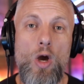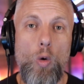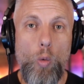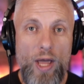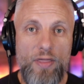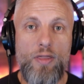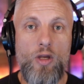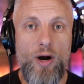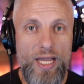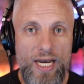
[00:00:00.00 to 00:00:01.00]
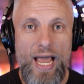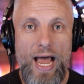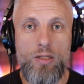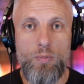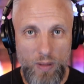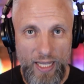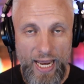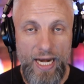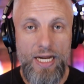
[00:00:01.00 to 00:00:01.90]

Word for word: with your in-house plan